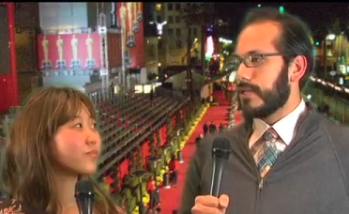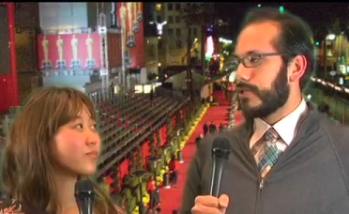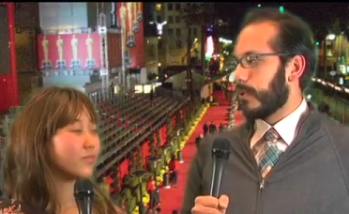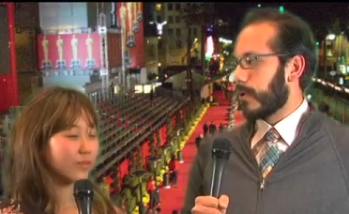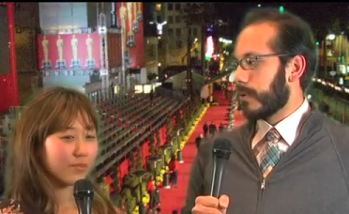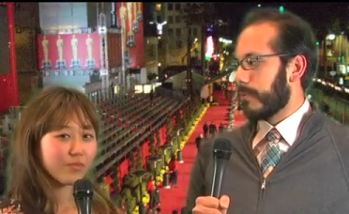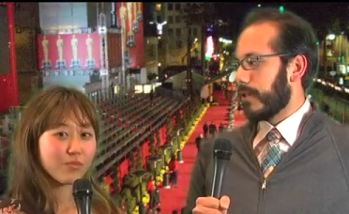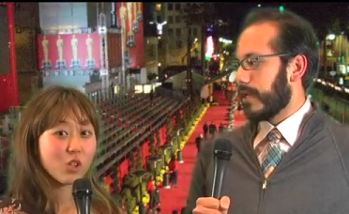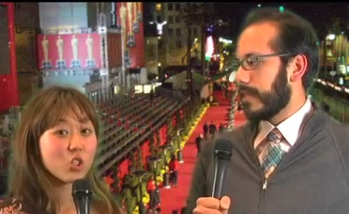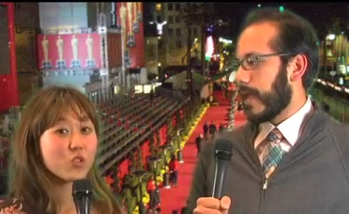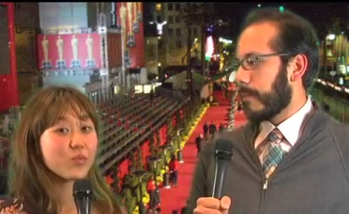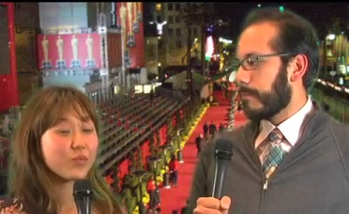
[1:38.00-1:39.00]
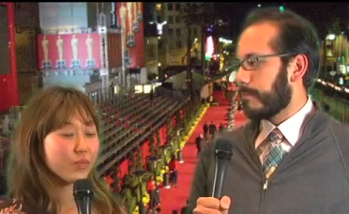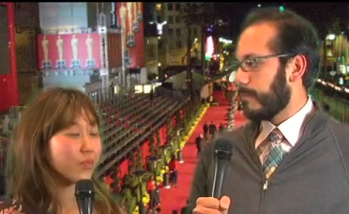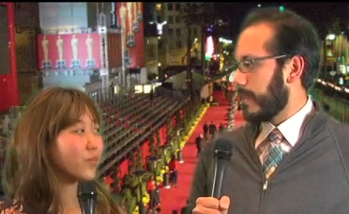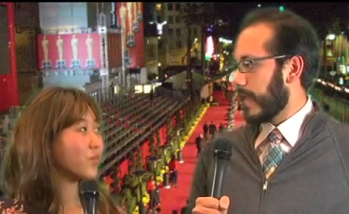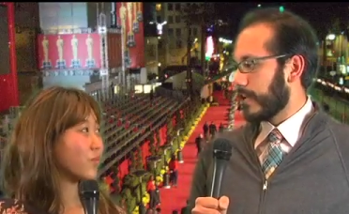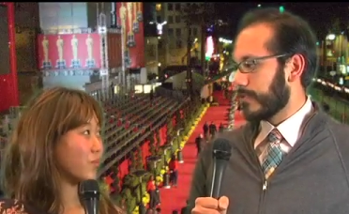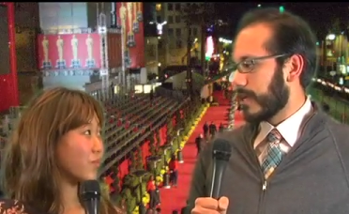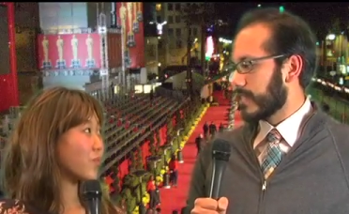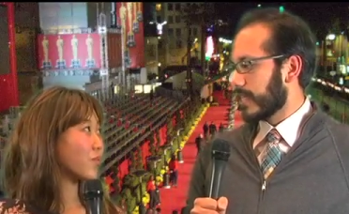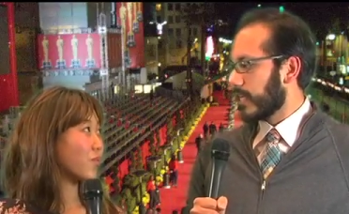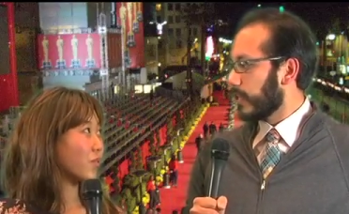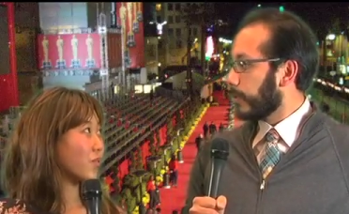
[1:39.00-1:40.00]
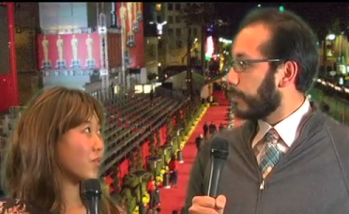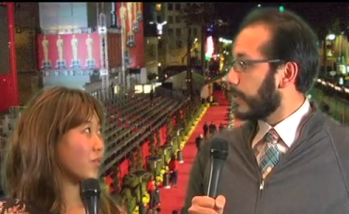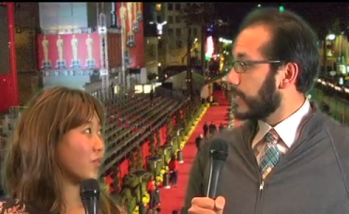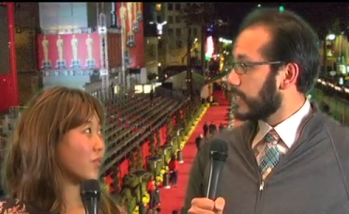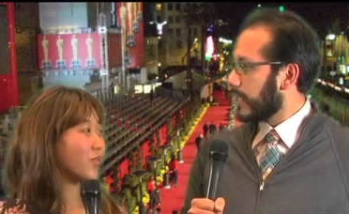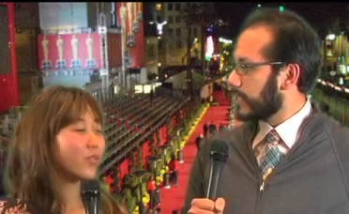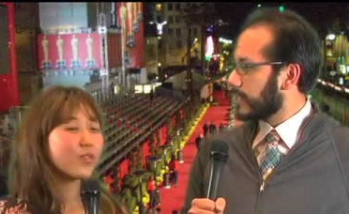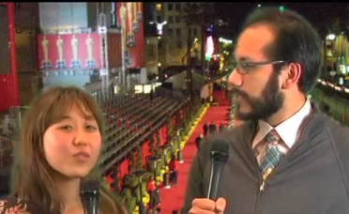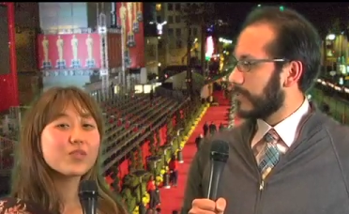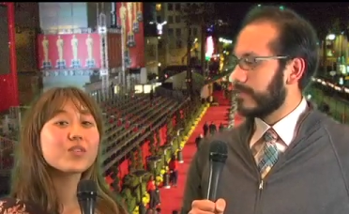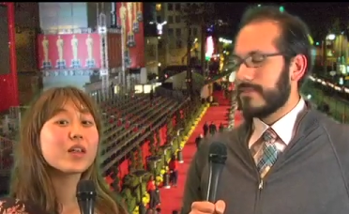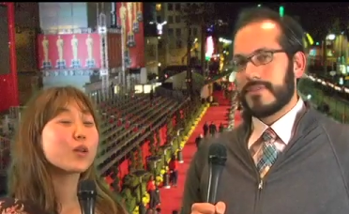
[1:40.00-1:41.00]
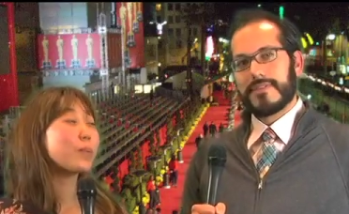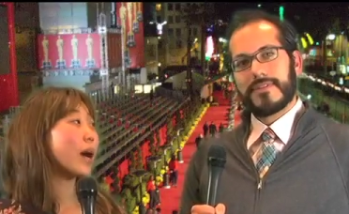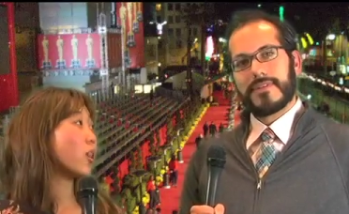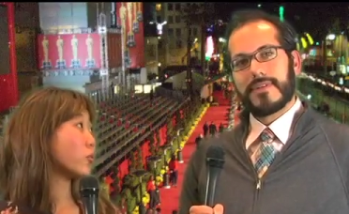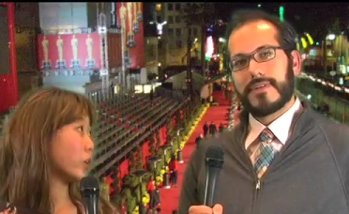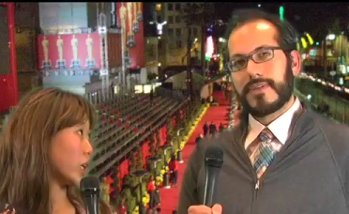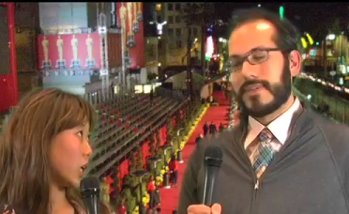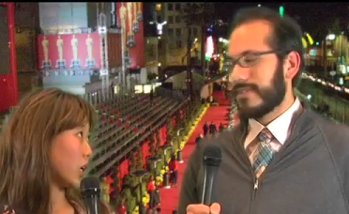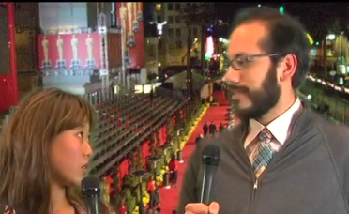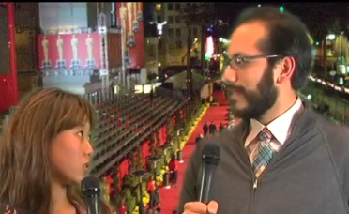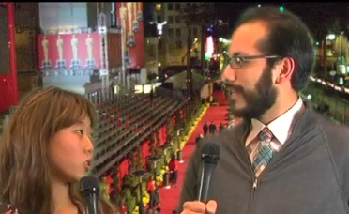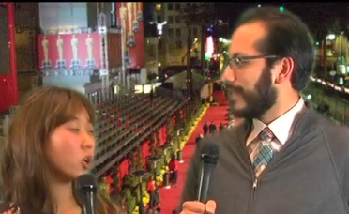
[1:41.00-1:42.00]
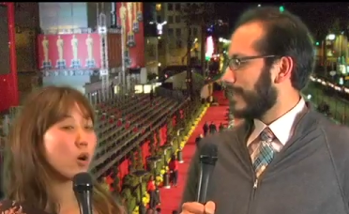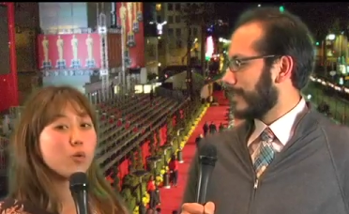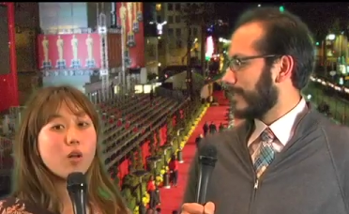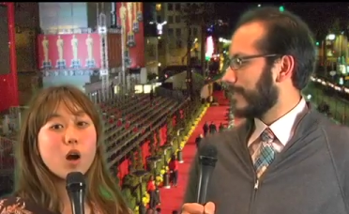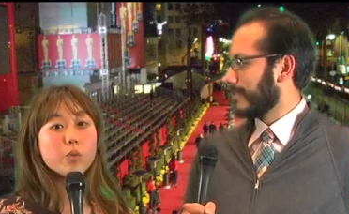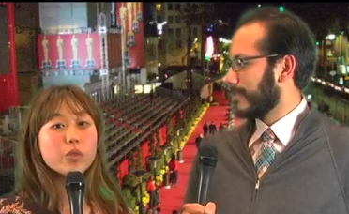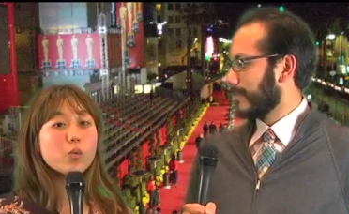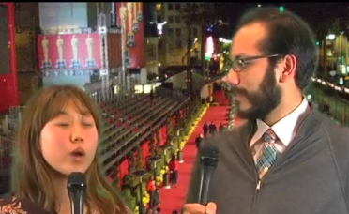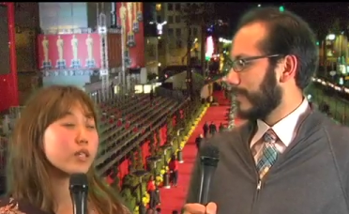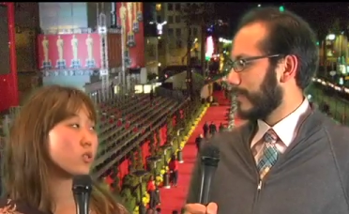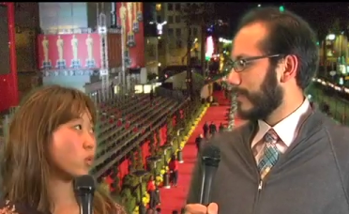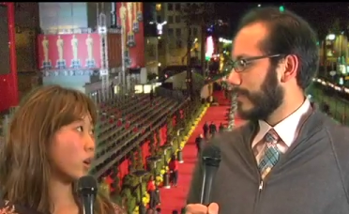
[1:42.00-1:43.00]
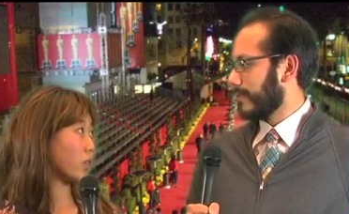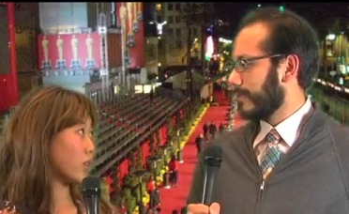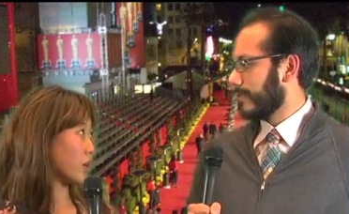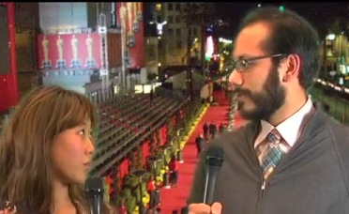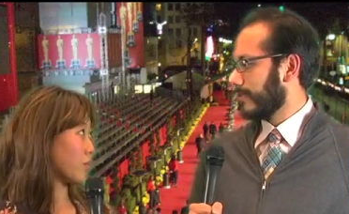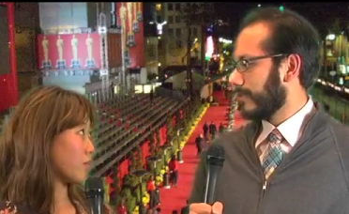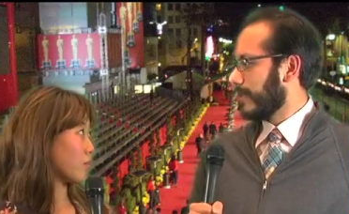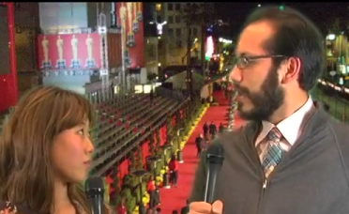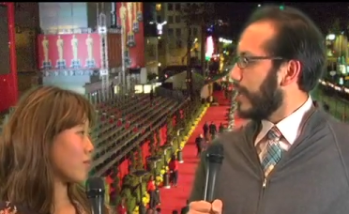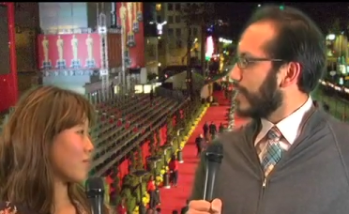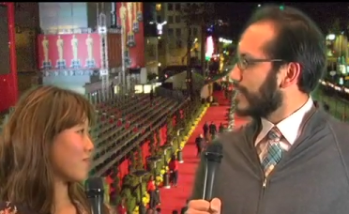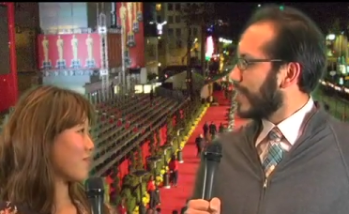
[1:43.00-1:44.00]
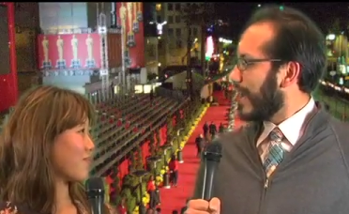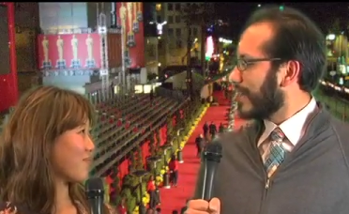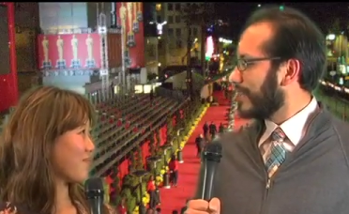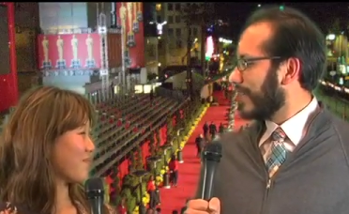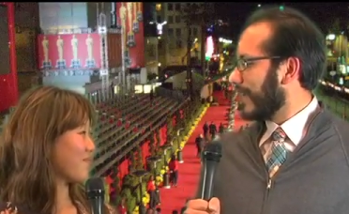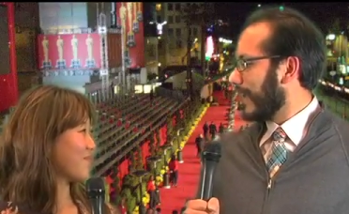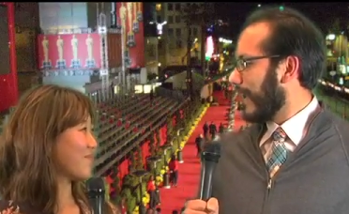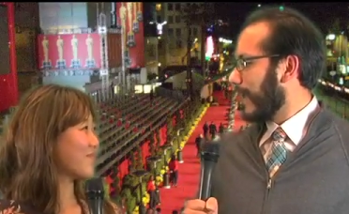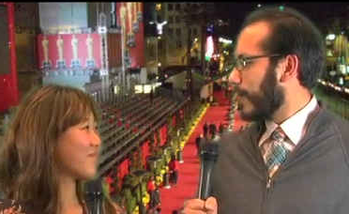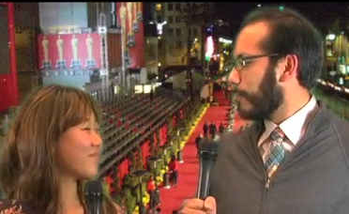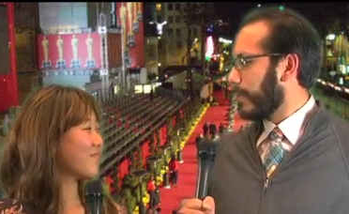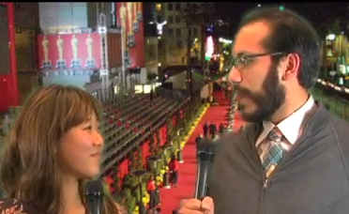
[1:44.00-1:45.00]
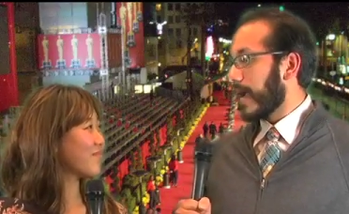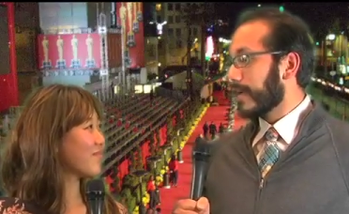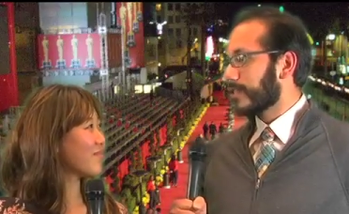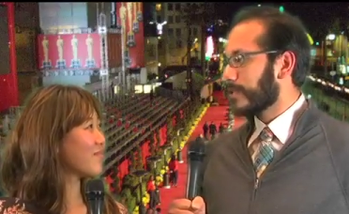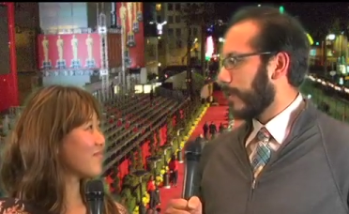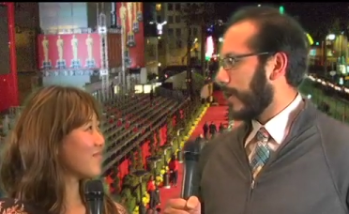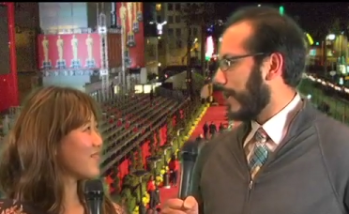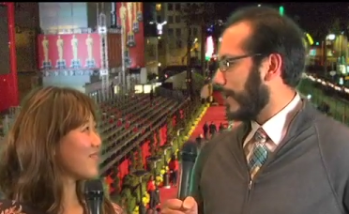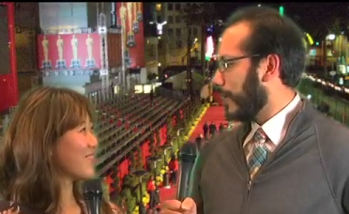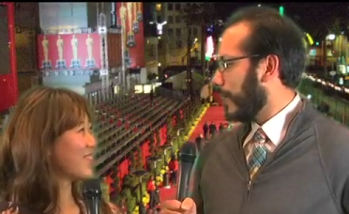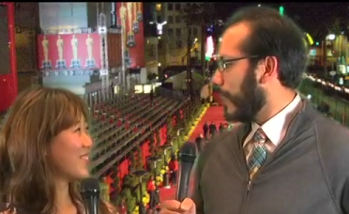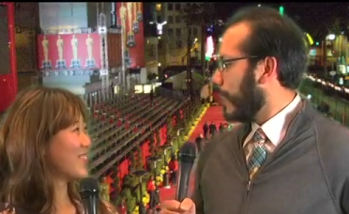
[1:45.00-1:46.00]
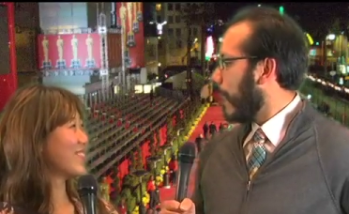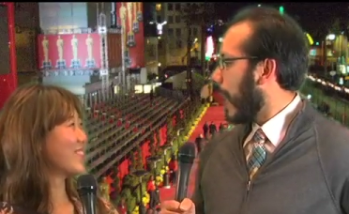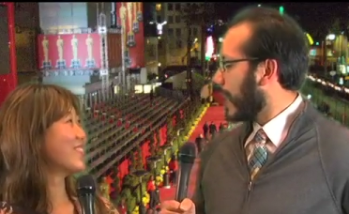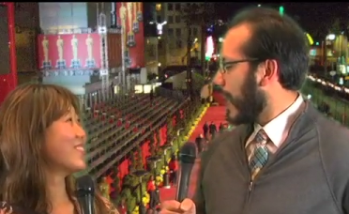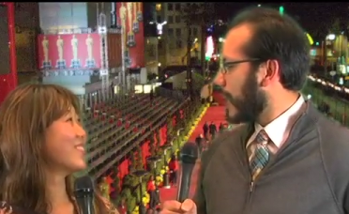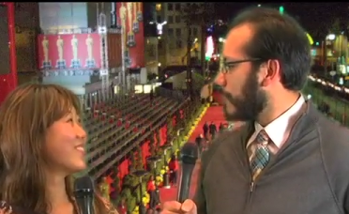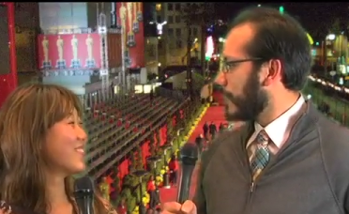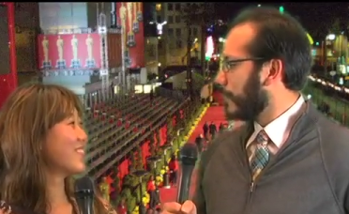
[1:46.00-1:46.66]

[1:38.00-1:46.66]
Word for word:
Speaker 1: adorable in that in that dress, like a little princess,
Speaker 2: like a ballerina, to go along with the White Swan theme.
Speaker 1: Exactly. And our Black Swan Academy